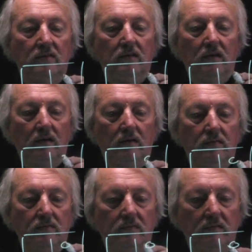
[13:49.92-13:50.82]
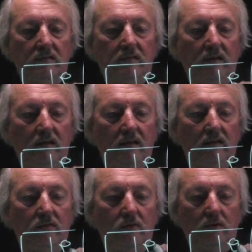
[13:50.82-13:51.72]
uh, thing
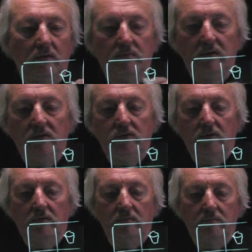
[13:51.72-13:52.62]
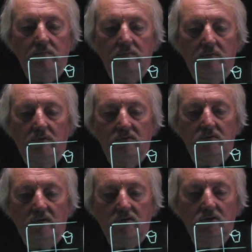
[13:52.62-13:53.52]
in your
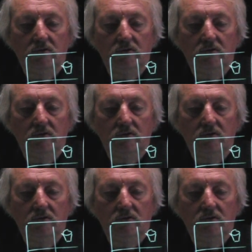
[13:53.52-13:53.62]
construction